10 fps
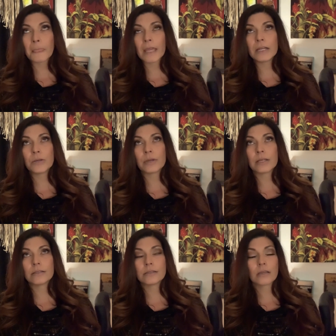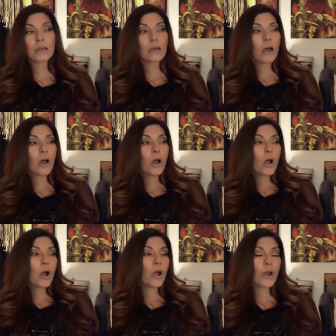Anyways,
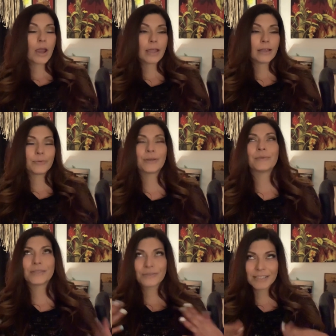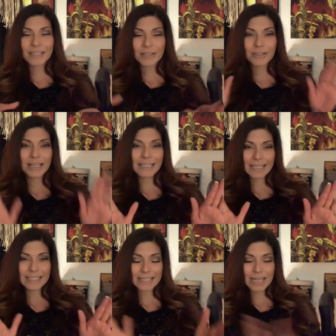all right, I'm gonna get myself together. I gotta
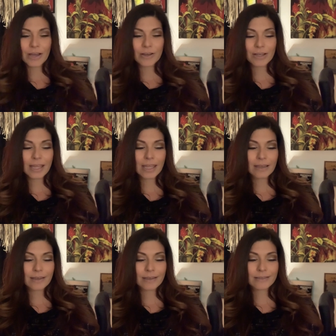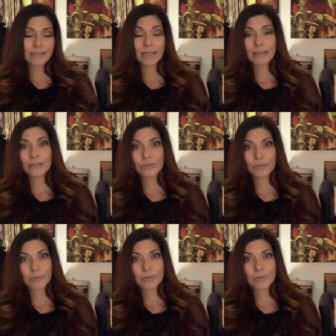get Danielle and then I gotta shoot a
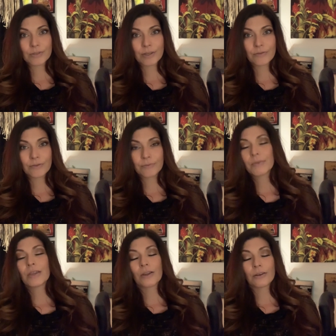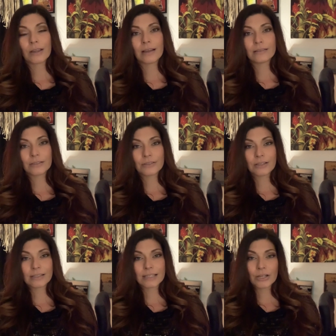bunch of stuff. All right, I'll talk to you
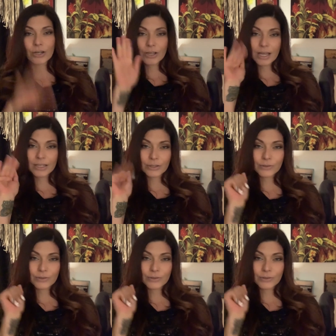guys later.